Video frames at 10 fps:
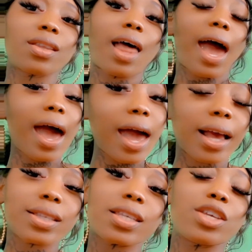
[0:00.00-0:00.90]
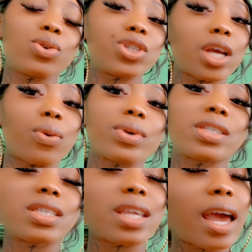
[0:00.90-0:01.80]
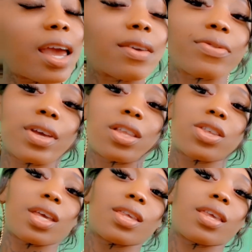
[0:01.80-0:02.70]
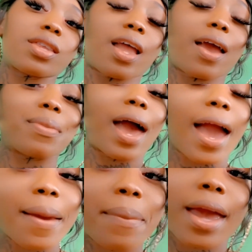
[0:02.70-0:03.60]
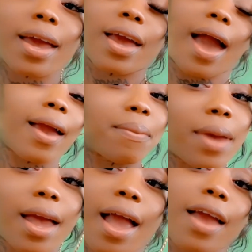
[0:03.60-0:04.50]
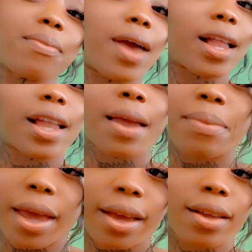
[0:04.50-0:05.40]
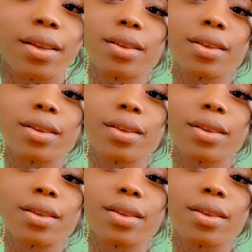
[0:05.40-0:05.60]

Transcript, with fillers: Ask and you shall receive in Jesus' name. Amen. Amen. Amen. And amen.